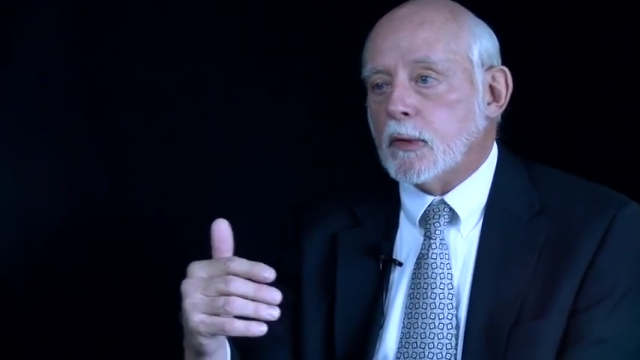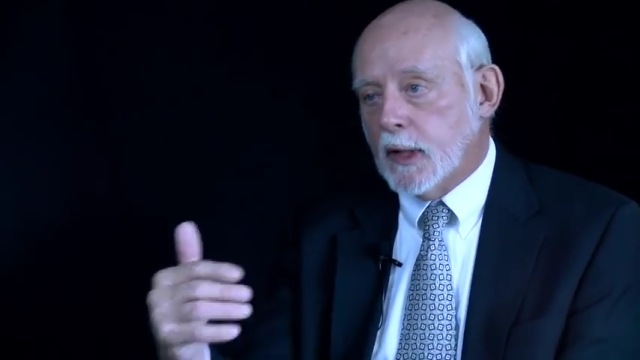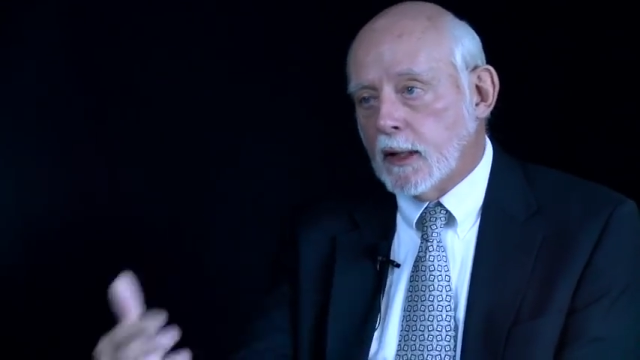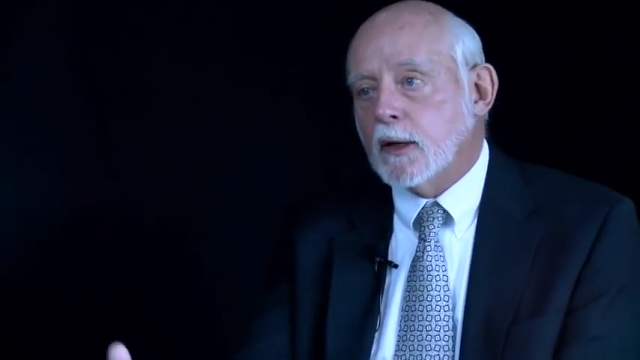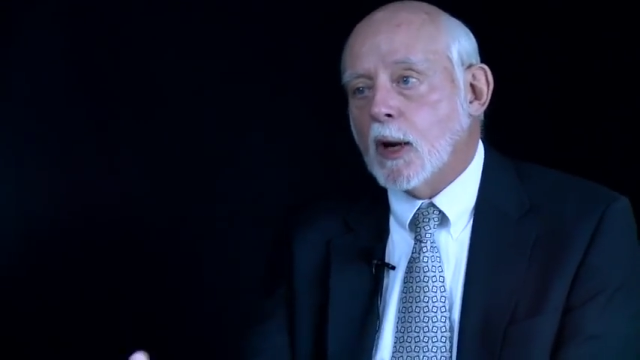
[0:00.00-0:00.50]

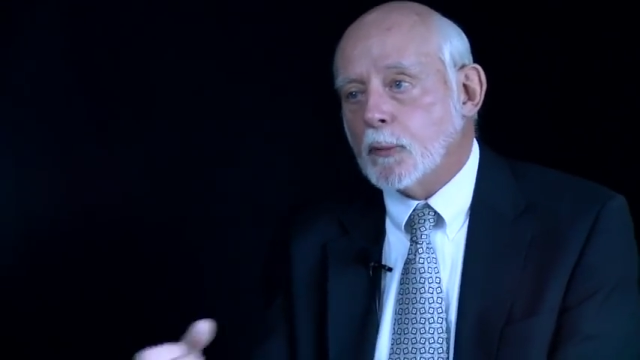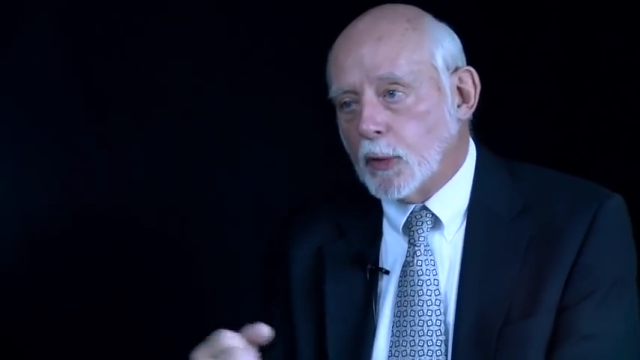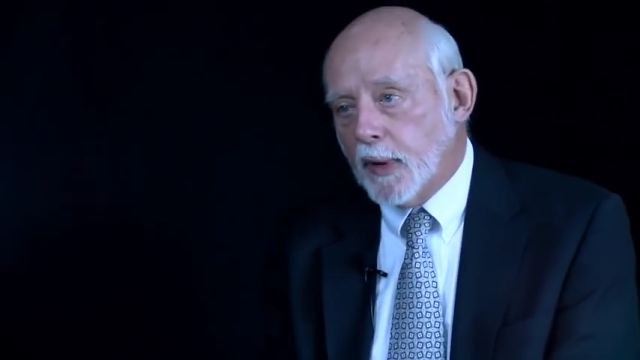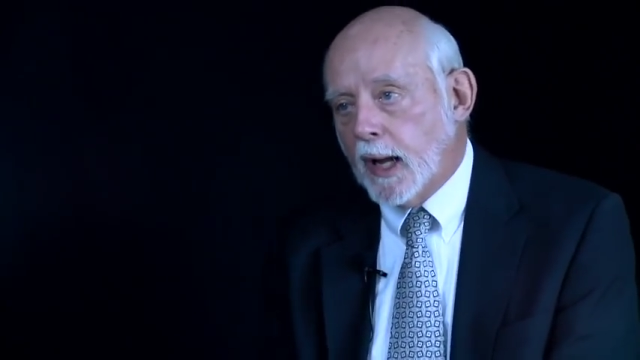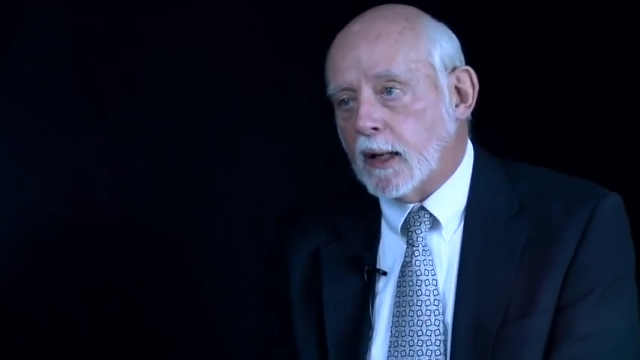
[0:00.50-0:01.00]
get a
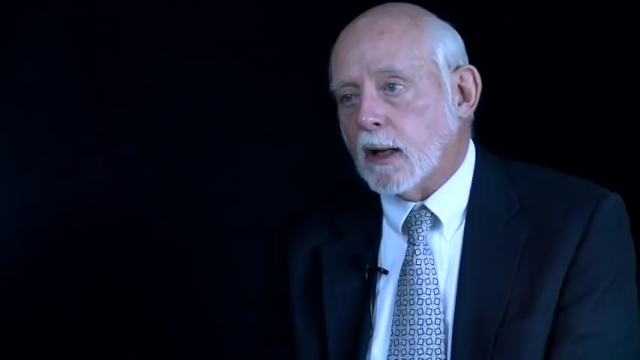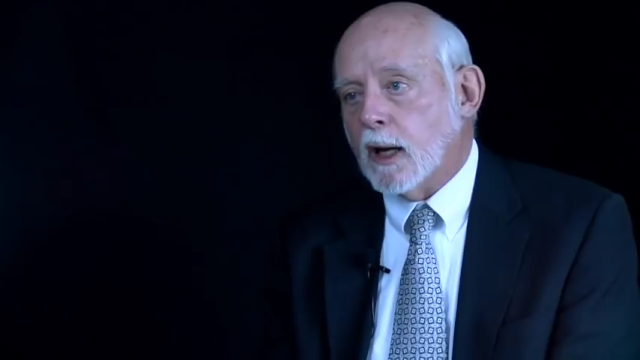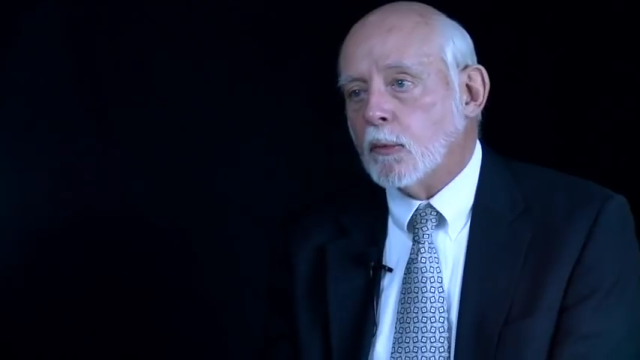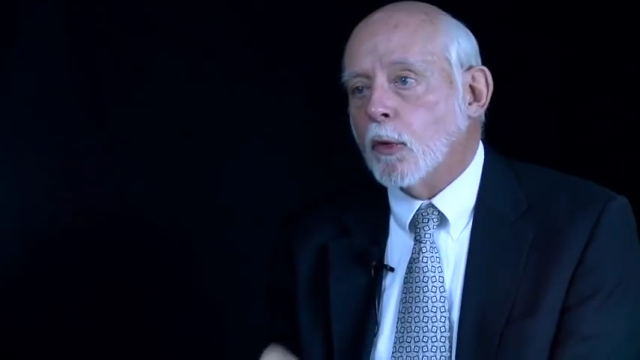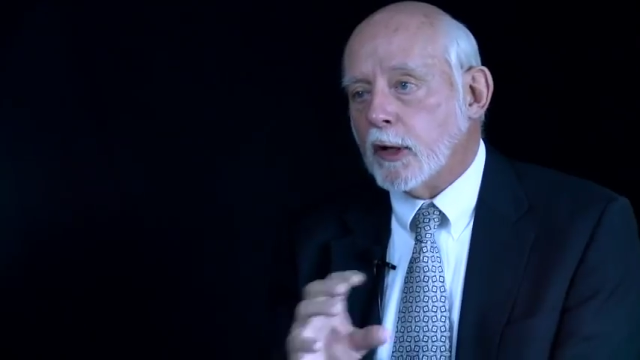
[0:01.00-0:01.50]
number back
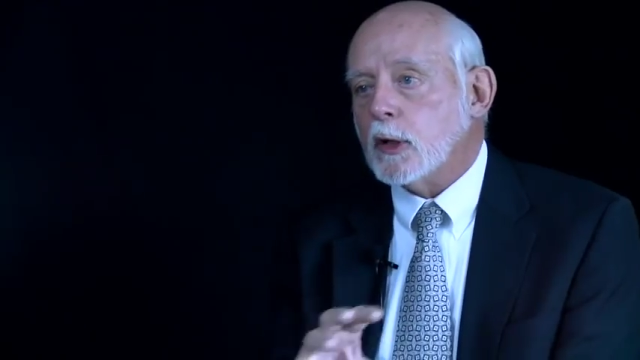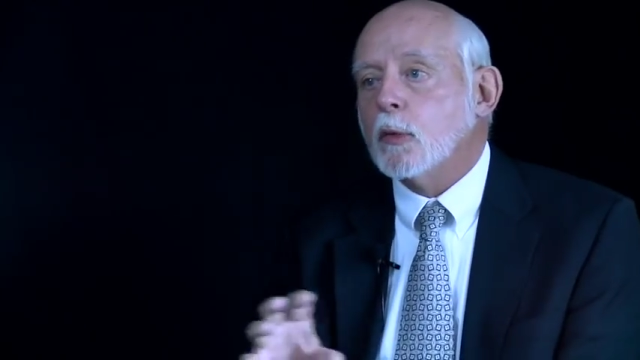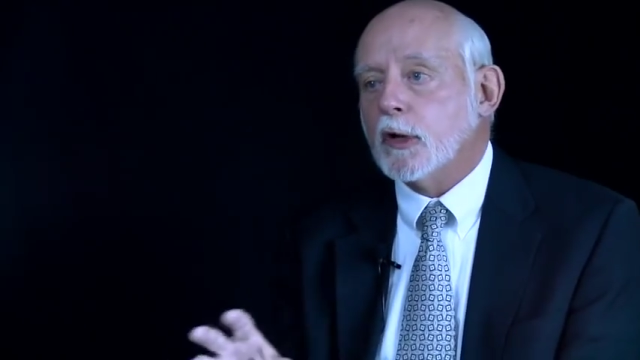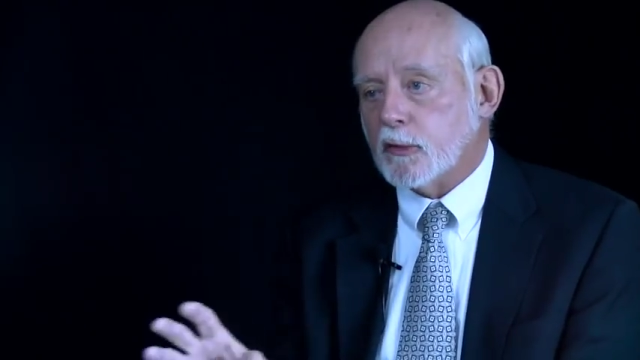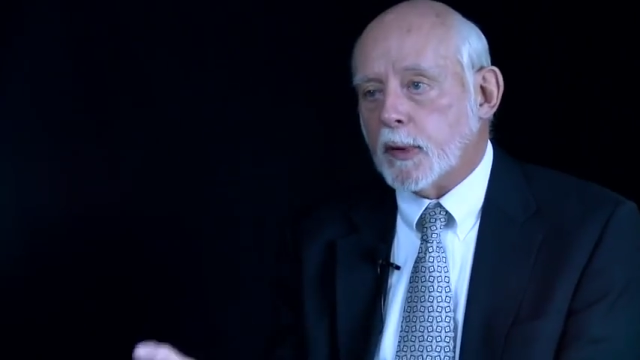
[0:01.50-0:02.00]
on what you
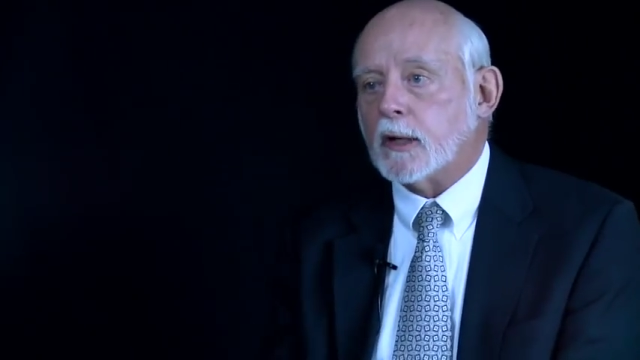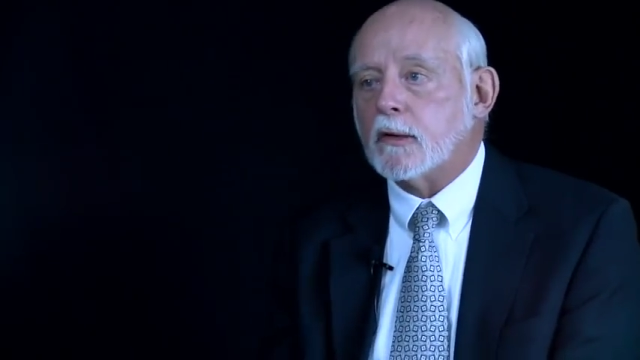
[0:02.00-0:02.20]
would expect